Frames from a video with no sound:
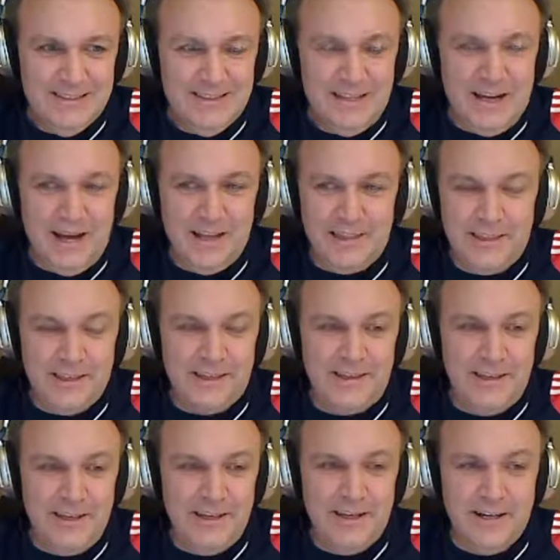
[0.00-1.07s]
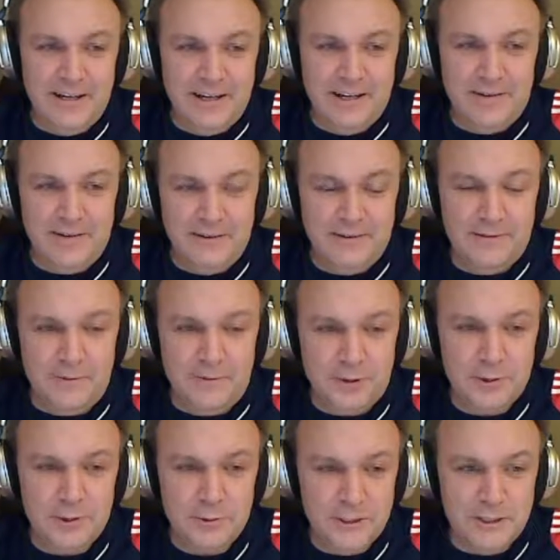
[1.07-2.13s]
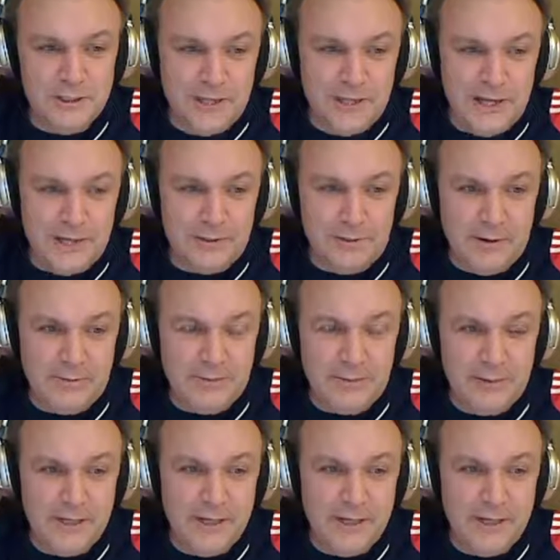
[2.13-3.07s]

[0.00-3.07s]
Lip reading: I think the virtual Atlanta referee